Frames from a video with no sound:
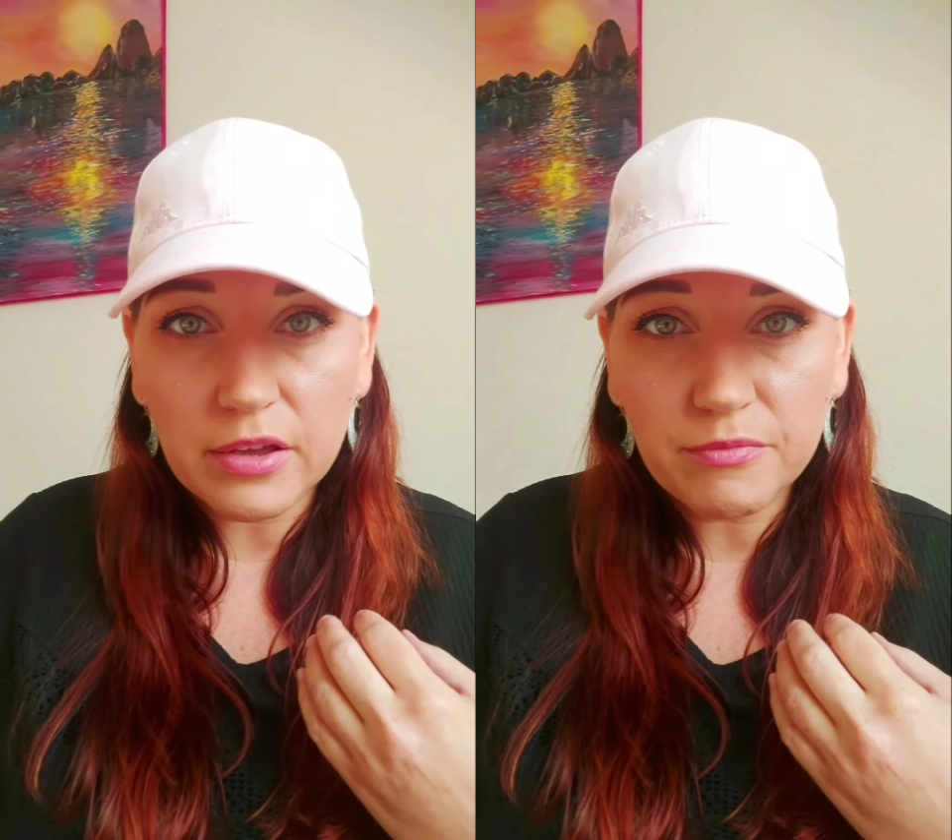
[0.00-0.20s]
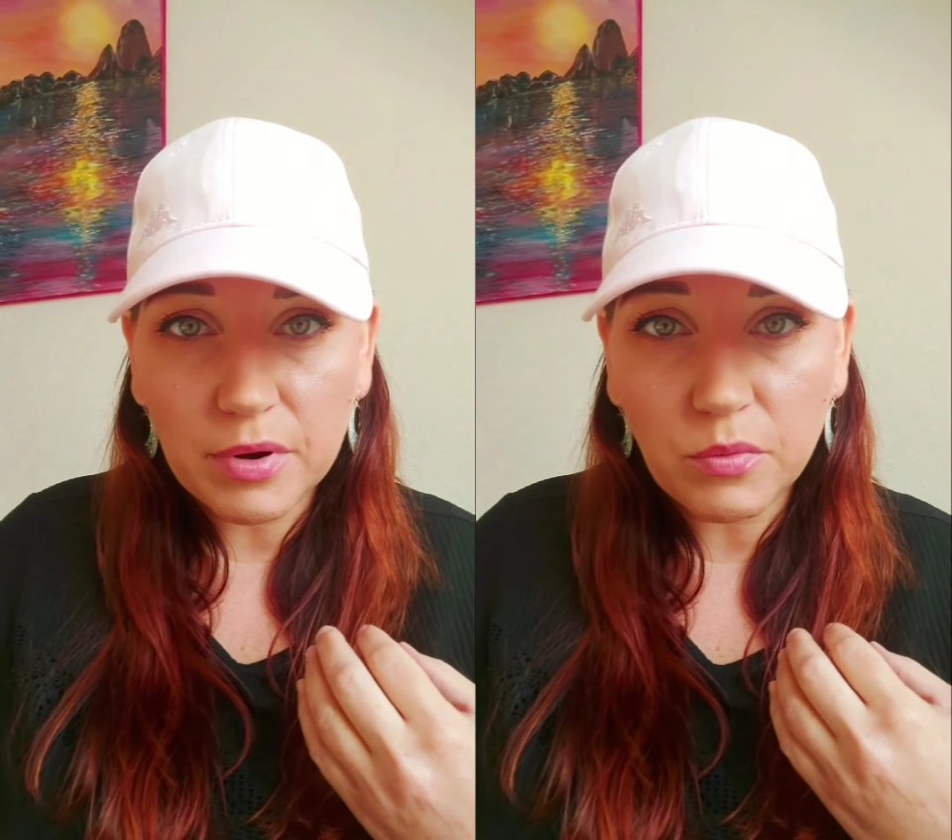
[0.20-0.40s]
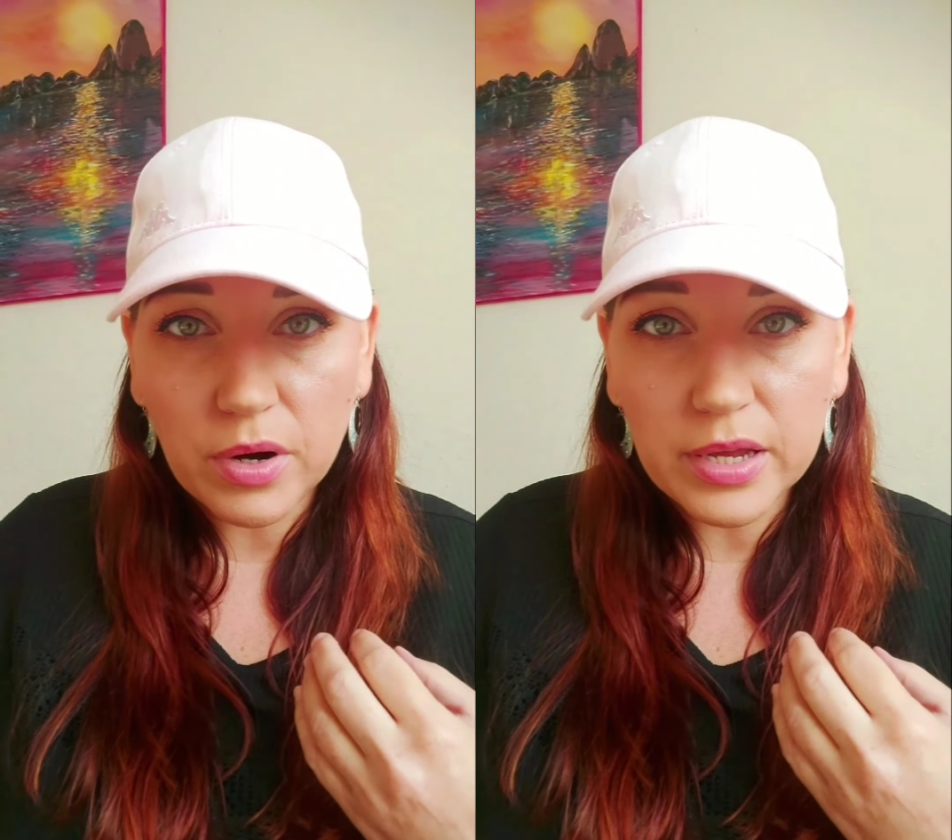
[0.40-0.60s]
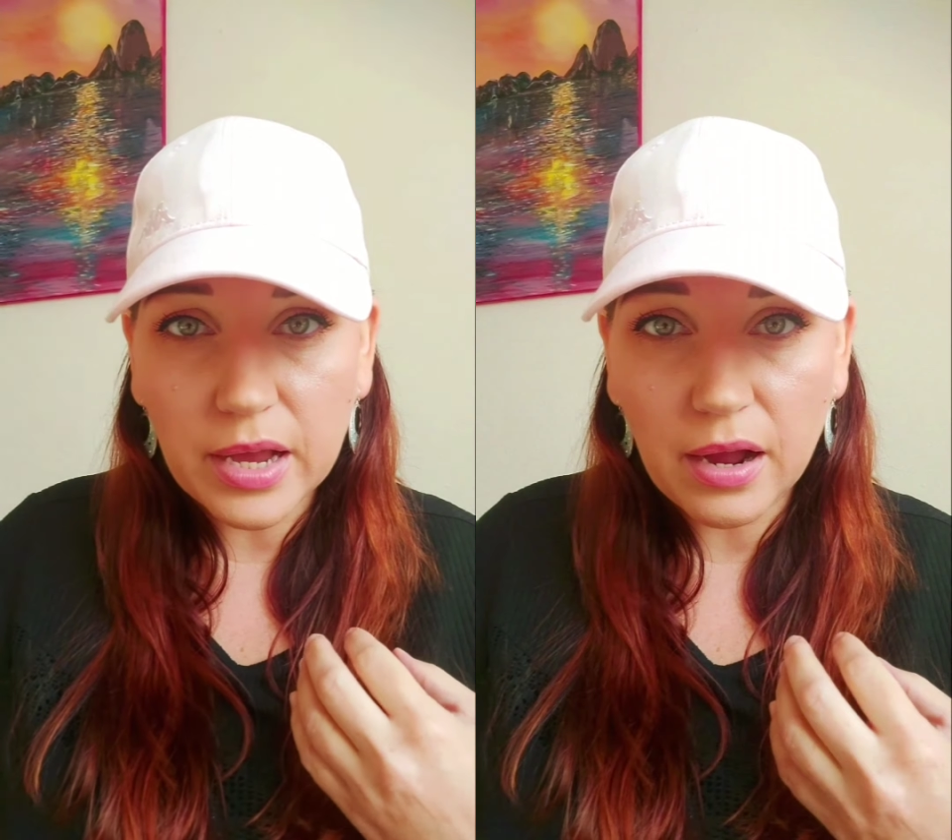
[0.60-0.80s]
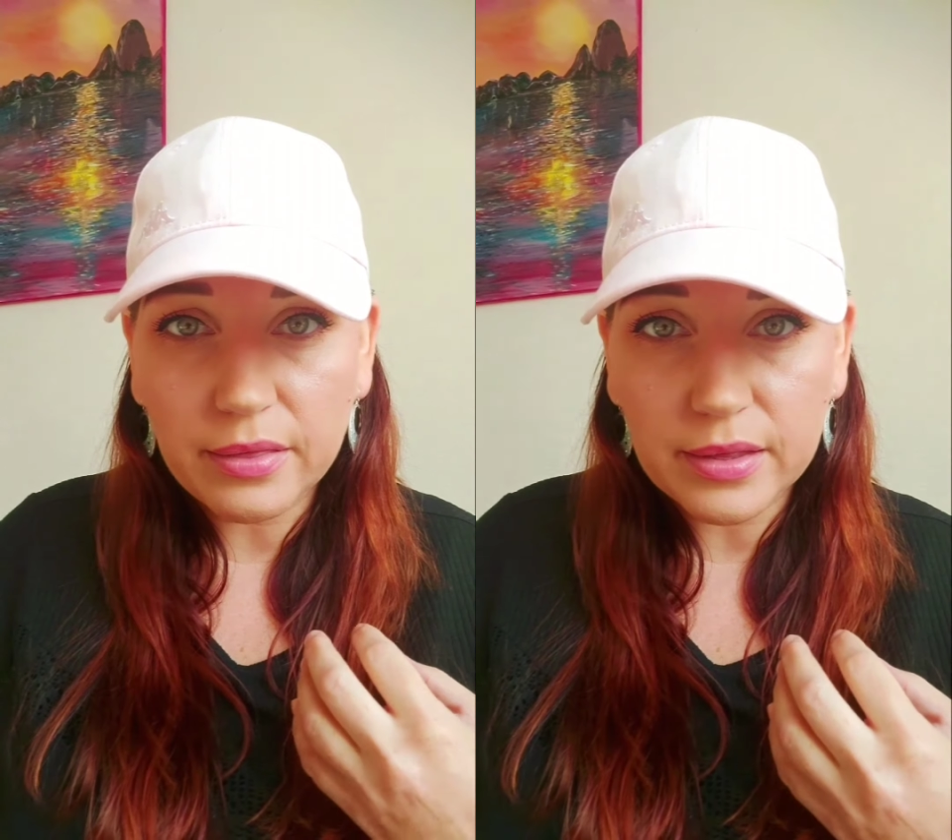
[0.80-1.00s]
you've been
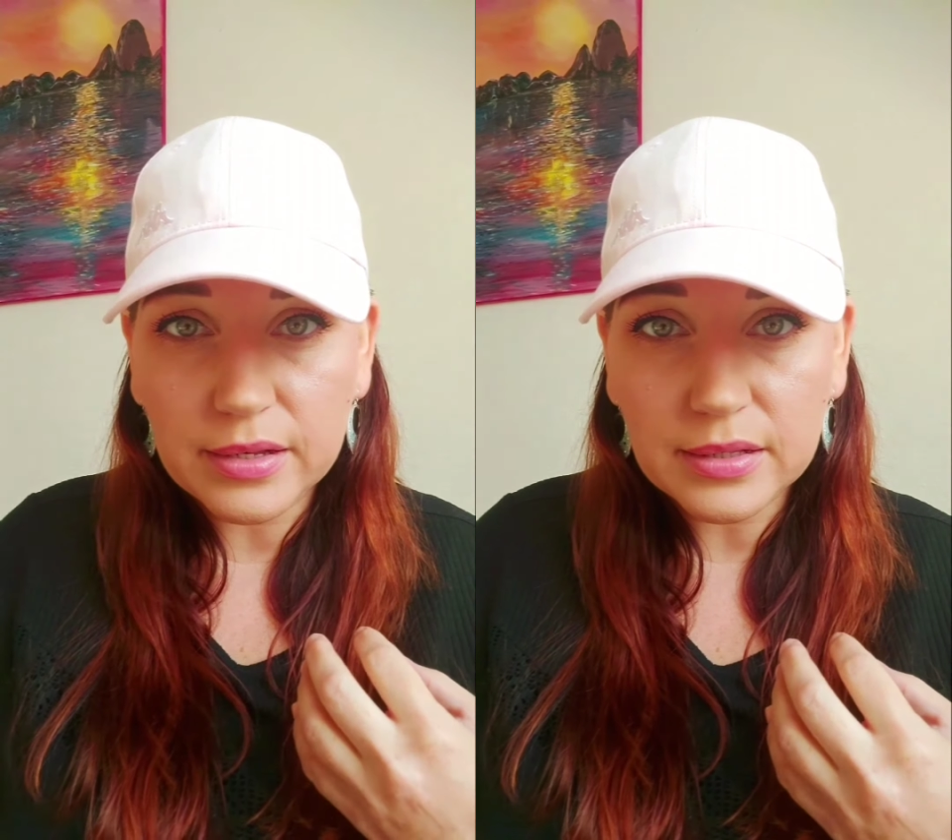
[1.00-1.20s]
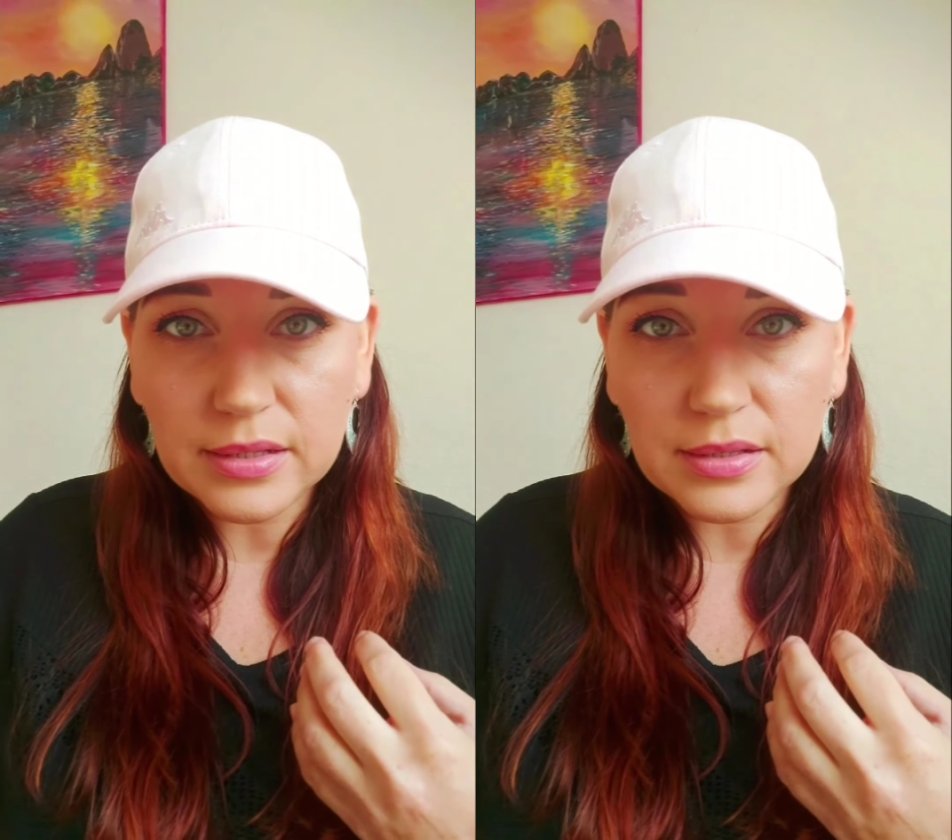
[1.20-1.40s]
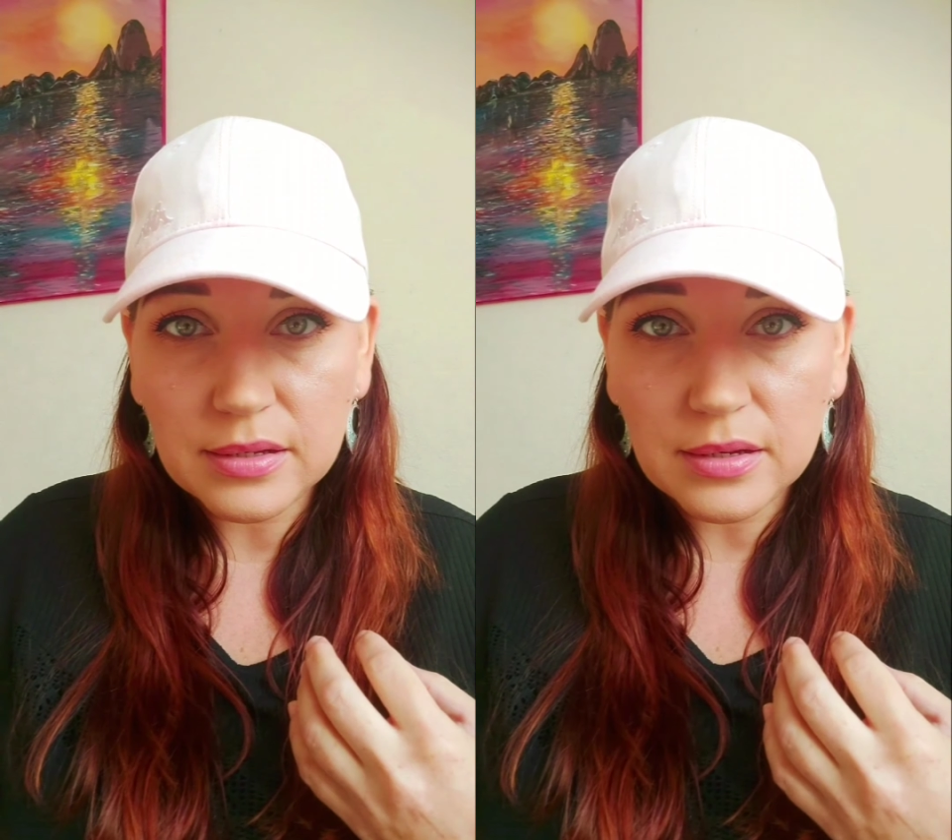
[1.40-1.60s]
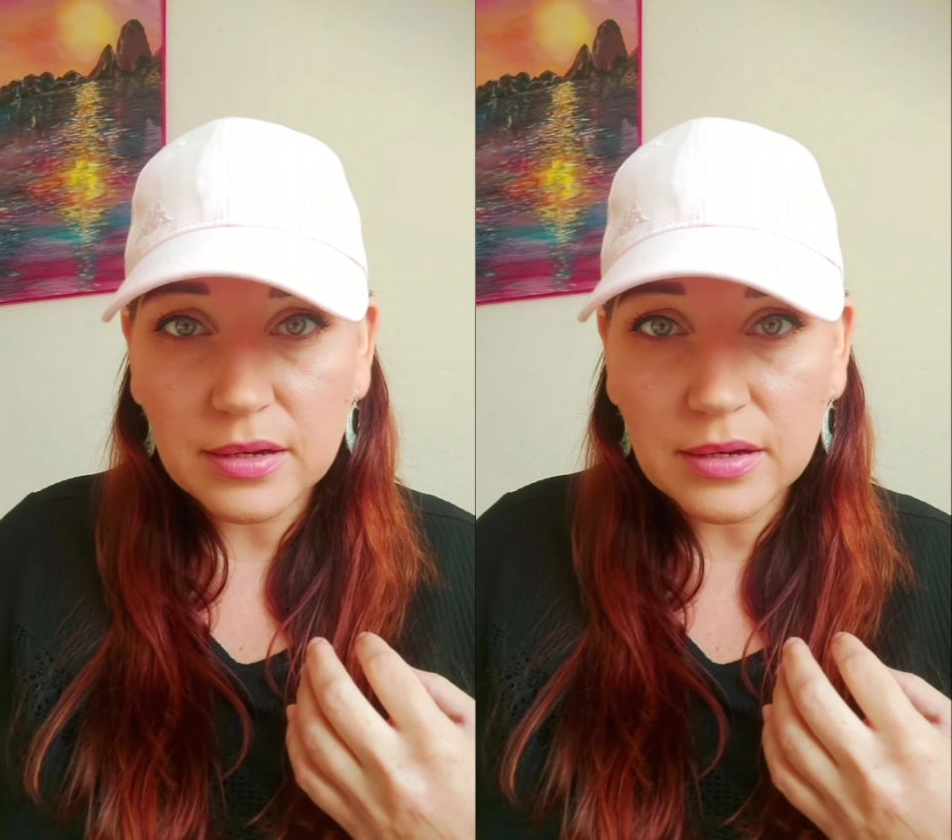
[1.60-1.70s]
working on this.